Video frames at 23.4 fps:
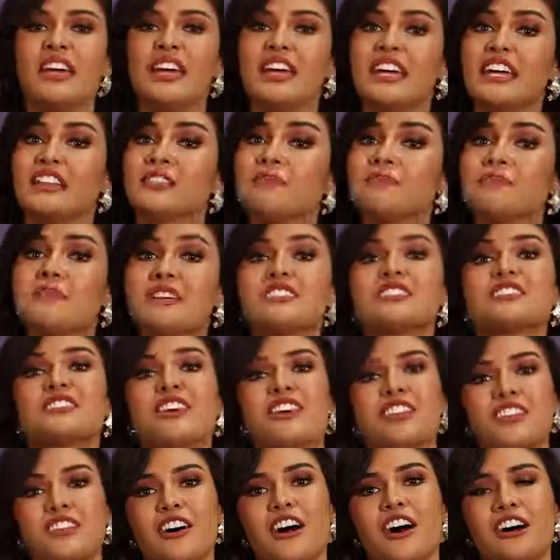It means
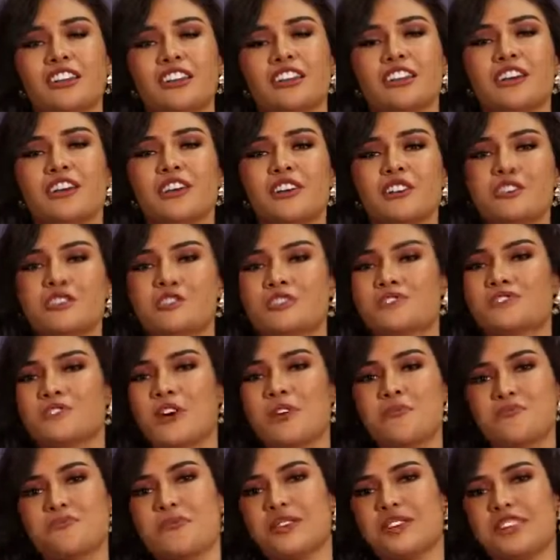a lot to
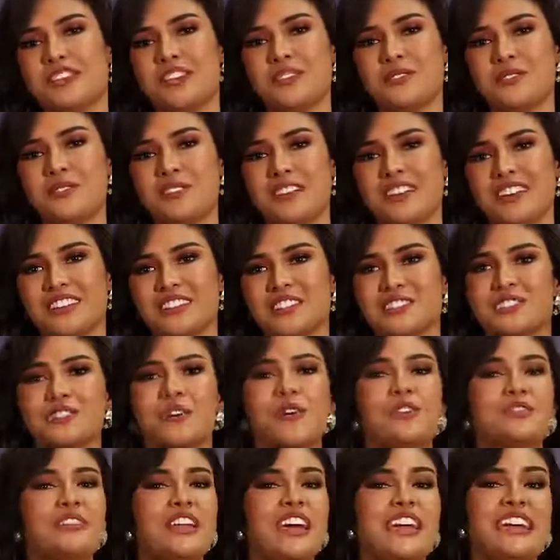somebody who is
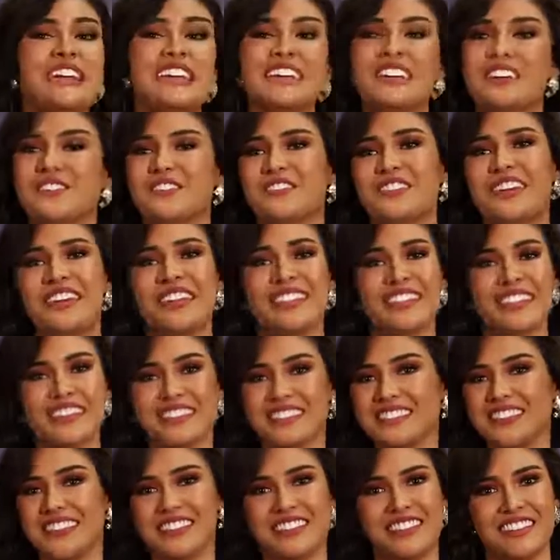so naive in
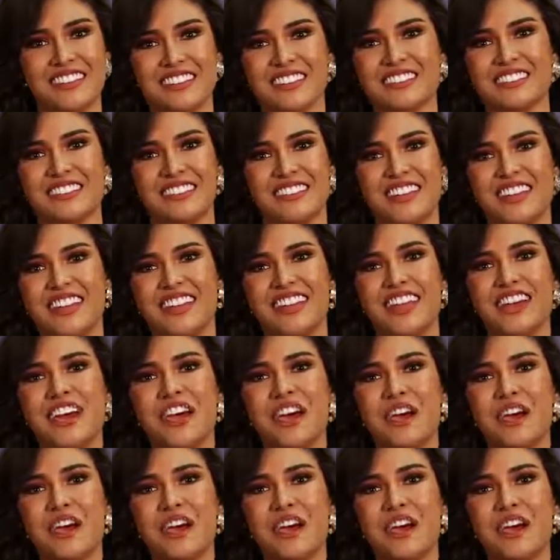this industry,